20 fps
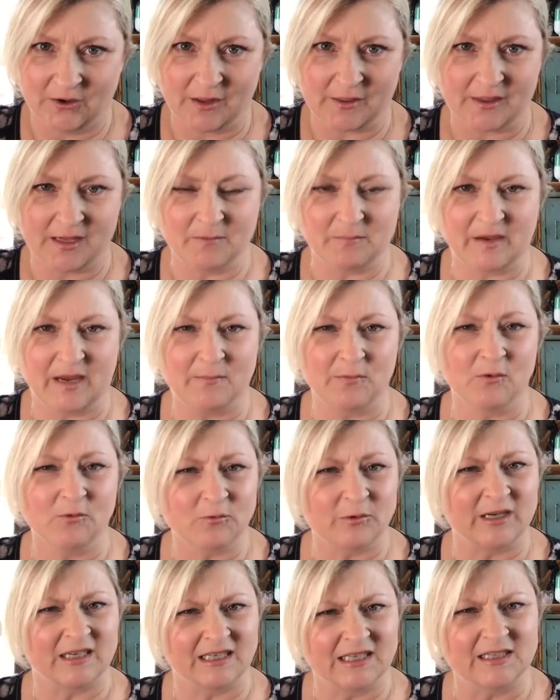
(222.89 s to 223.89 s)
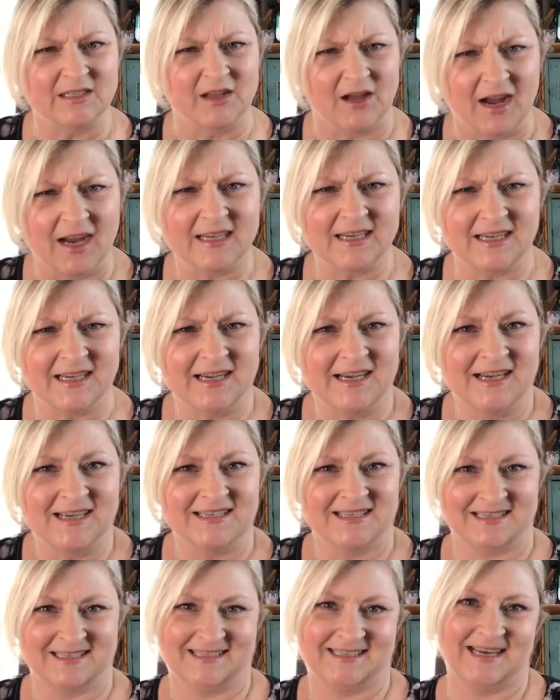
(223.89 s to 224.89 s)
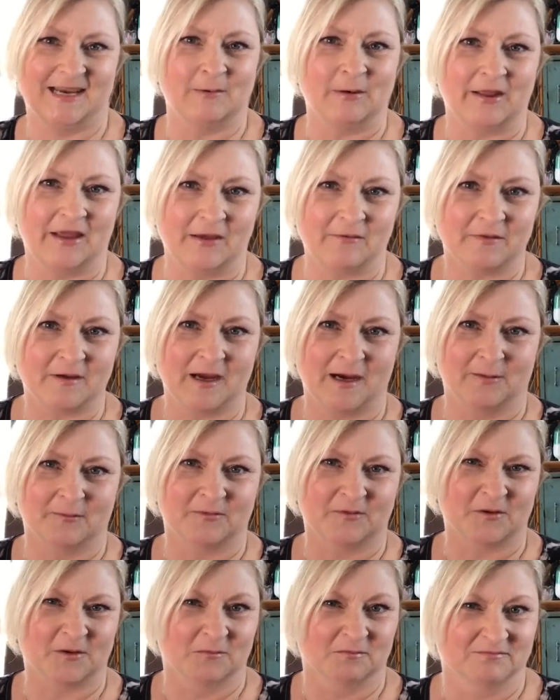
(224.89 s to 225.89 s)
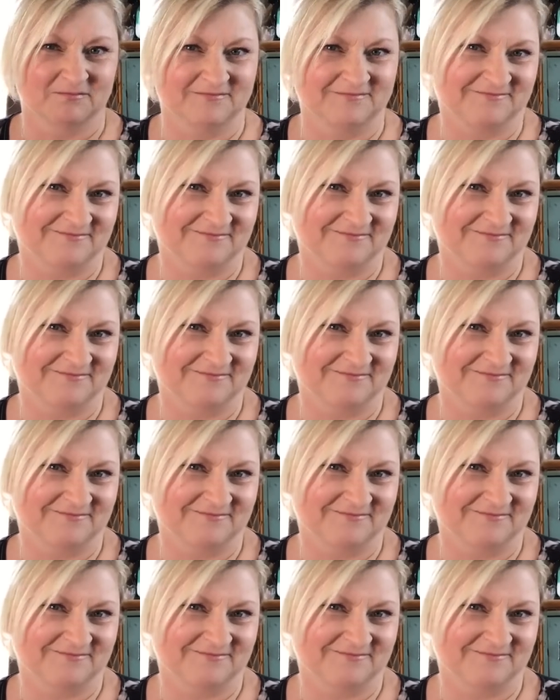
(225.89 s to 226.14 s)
I think people really like to see where they've come from.